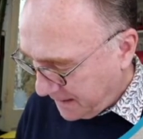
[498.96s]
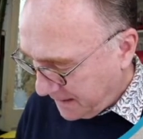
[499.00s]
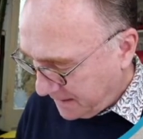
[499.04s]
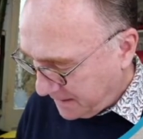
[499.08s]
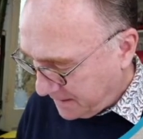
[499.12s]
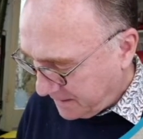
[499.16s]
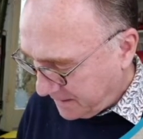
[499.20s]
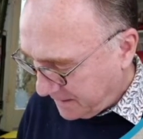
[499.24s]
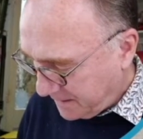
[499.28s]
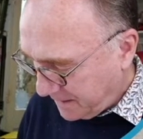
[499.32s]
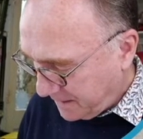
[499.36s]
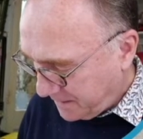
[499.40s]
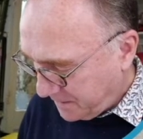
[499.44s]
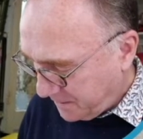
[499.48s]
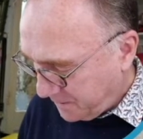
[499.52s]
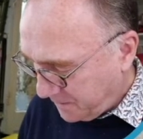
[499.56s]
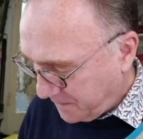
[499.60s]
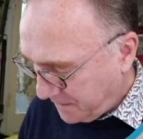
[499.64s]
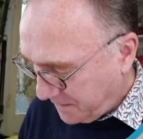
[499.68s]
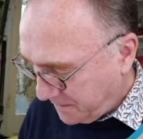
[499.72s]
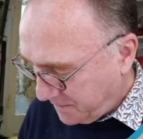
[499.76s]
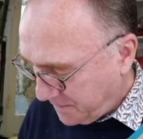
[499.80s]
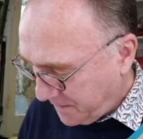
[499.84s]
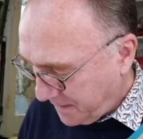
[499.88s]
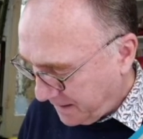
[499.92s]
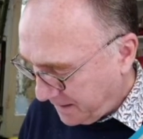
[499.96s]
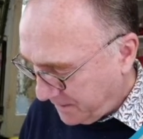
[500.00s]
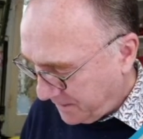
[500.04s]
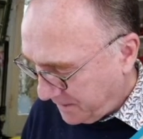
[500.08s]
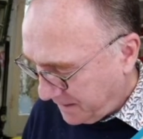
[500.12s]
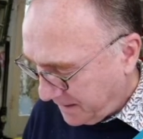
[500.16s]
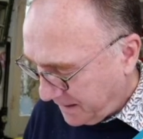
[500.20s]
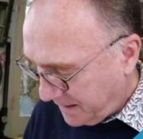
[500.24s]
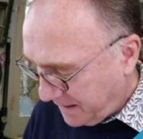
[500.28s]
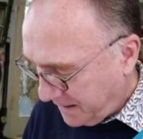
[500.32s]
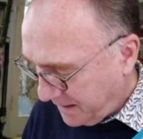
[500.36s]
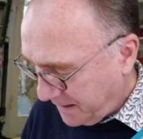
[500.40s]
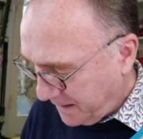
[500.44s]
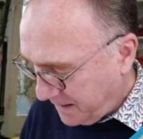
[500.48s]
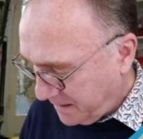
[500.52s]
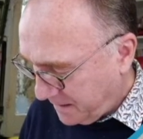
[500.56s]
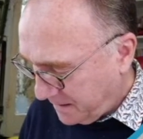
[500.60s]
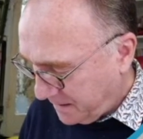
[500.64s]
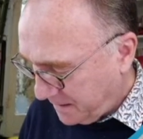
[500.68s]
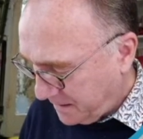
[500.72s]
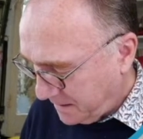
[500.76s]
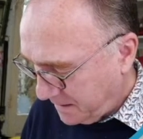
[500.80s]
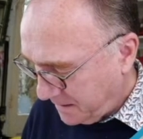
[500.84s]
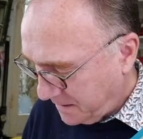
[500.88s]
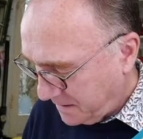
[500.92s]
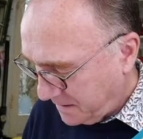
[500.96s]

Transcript: and another one about there,